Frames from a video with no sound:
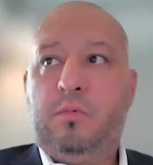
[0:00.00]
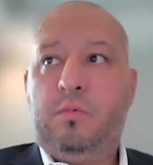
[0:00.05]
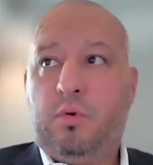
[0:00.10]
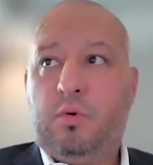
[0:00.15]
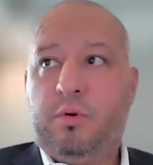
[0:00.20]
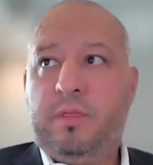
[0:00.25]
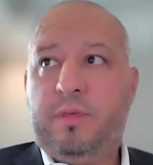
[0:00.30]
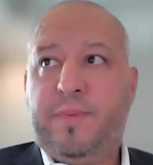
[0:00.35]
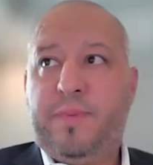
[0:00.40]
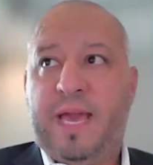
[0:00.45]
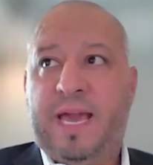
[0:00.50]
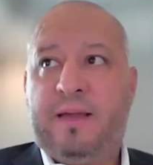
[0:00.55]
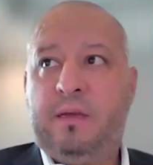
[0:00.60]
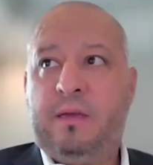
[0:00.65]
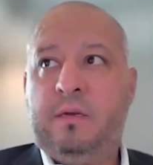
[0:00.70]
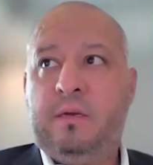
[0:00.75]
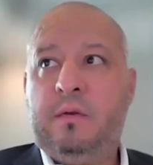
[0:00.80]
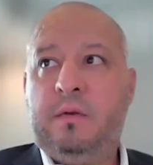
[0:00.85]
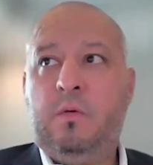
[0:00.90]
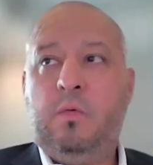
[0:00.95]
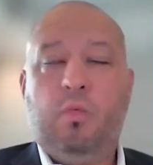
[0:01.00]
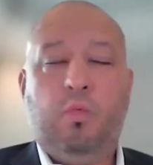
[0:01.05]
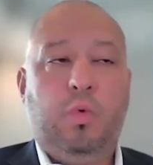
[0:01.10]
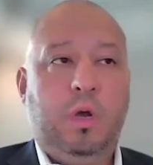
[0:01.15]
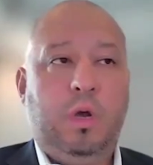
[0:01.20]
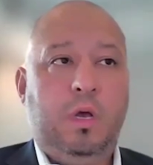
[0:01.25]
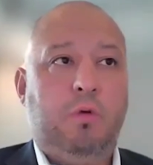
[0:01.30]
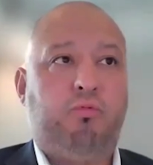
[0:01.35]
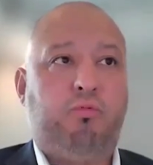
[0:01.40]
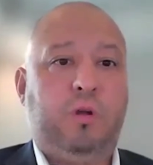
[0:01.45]
or the bank
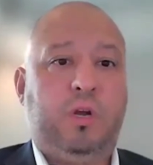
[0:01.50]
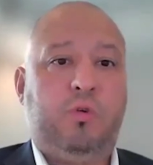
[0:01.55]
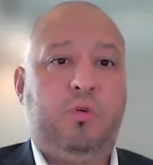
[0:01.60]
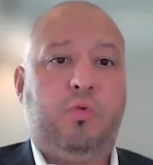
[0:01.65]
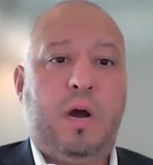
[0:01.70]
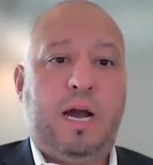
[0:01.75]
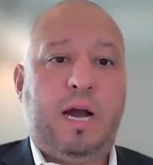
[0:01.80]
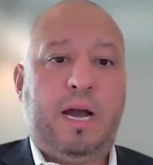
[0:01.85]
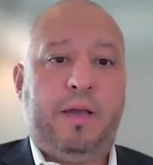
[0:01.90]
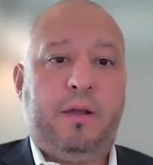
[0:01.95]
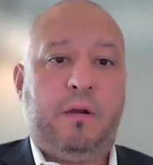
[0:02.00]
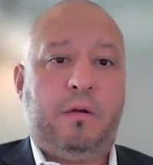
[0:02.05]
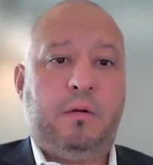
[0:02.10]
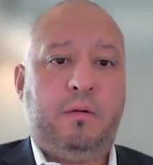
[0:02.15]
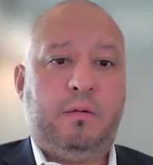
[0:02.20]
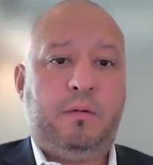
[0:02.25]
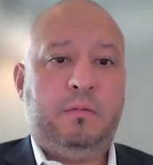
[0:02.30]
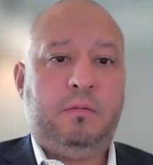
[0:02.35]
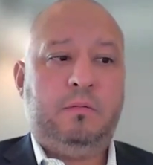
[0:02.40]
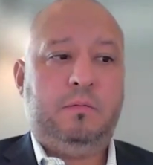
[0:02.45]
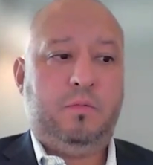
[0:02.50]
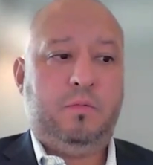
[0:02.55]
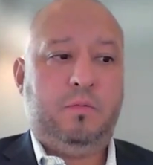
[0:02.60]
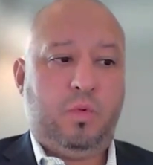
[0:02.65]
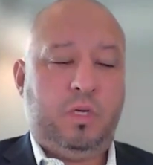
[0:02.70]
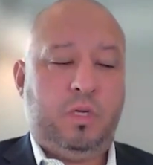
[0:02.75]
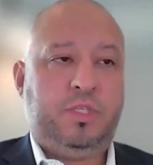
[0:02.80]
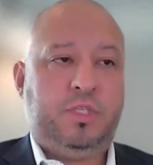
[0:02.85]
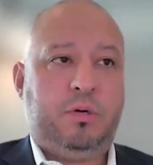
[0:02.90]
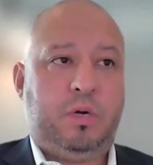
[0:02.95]
will require,
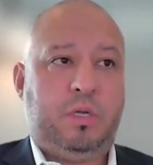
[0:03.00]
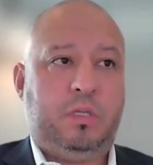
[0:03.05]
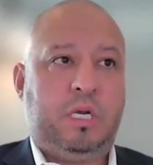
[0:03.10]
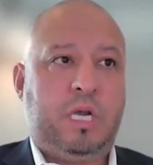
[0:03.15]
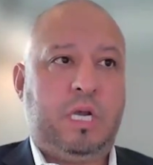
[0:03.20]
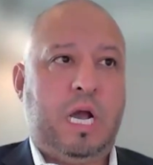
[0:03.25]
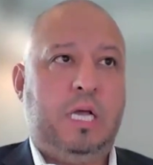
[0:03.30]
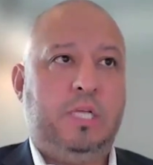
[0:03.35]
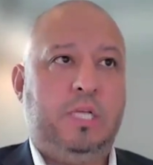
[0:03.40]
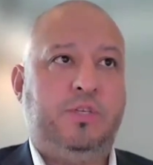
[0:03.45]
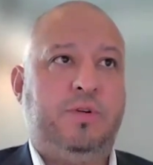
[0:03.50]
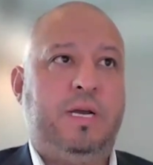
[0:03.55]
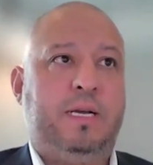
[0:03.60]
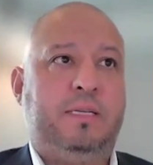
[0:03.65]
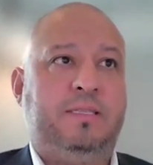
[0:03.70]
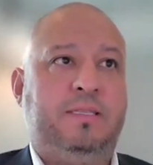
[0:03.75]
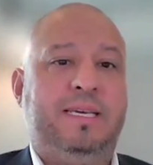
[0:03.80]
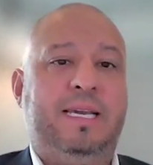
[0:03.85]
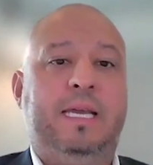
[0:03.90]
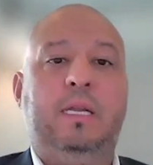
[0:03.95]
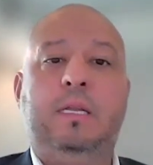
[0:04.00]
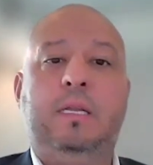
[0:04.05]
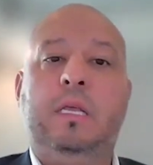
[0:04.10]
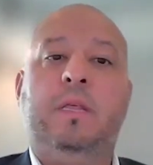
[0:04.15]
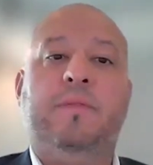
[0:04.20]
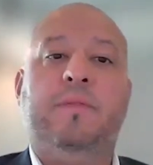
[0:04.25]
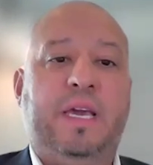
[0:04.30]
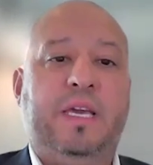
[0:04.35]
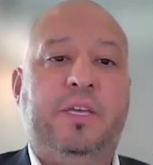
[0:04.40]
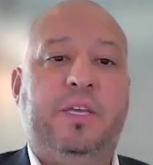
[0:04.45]
once you're on the contract, to get an
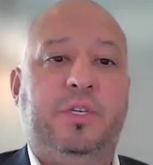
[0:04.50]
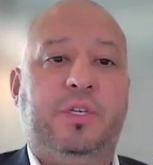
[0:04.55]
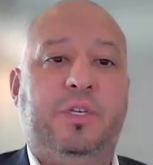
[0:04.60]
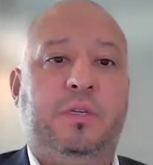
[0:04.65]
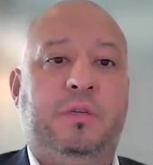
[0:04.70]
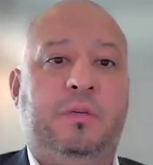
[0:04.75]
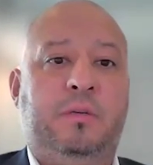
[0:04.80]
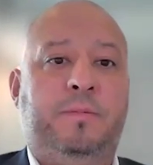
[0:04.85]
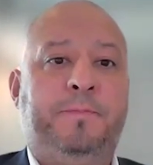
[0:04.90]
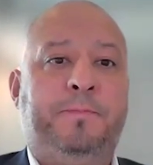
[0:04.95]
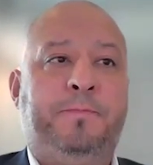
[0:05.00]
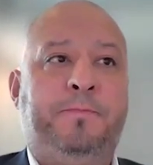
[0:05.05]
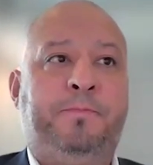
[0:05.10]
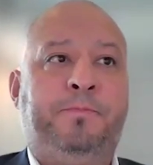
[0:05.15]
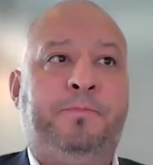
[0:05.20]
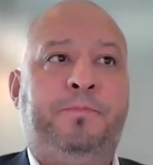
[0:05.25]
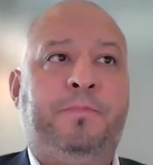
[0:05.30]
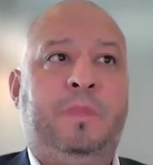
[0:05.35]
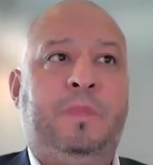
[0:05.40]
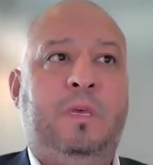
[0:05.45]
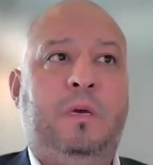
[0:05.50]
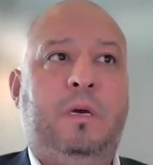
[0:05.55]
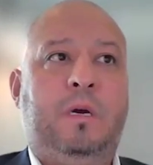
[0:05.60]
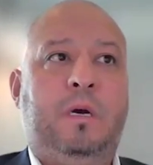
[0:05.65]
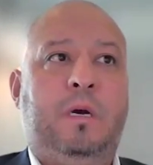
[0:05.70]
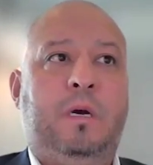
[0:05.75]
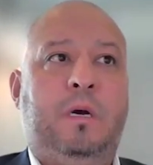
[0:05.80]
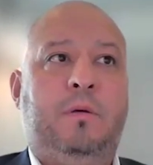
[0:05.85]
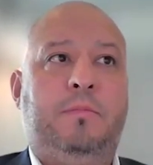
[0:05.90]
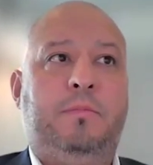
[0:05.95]
elevation
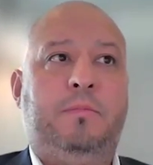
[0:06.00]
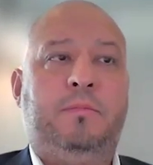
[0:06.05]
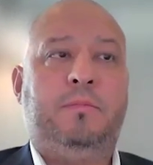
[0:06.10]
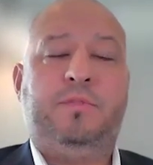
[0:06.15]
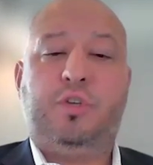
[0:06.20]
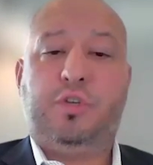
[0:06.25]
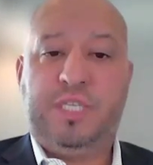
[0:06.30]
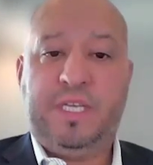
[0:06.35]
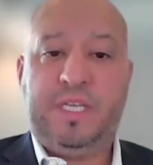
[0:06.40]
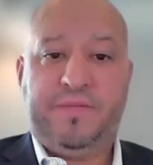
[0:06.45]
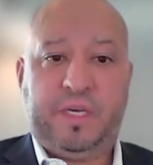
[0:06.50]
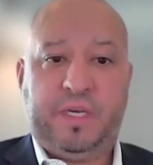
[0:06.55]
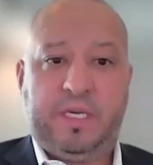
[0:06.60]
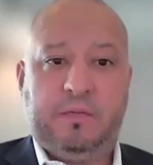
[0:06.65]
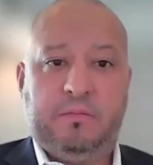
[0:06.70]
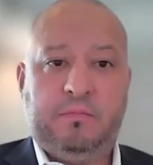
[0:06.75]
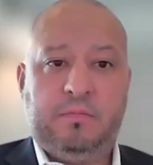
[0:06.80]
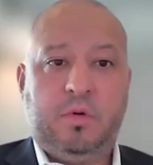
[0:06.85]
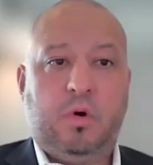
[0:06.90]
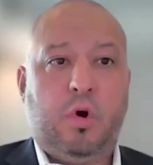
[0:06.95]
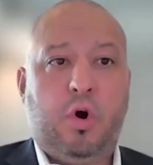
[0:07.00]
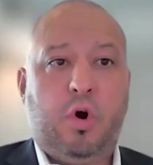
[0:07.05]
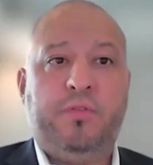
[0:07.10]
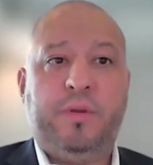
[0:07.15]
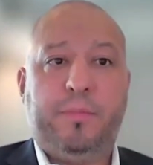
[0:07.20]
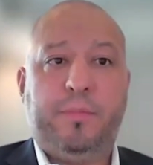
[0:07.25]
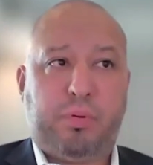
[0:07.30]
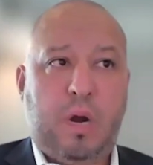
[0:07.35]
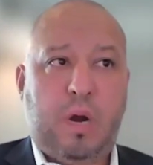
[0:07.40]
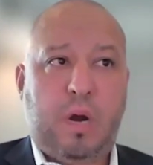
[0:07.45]
uh, certificate on
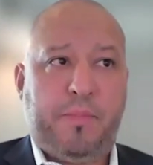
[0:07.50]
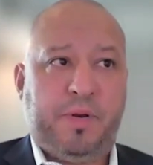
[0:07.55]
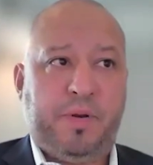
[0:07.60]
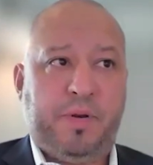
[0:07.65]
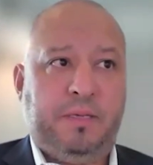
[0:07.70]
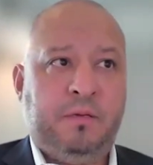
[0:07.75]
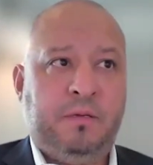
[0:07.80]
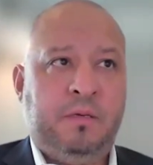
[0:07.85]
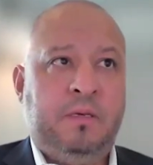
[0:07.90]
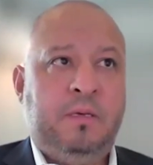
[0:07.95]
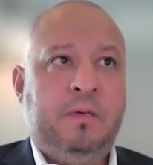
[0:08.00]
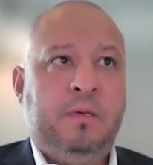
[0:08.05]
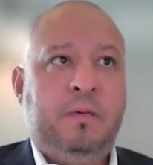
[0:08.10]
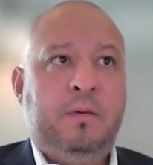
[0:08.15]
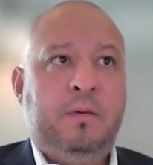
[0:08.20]
the property. Okay.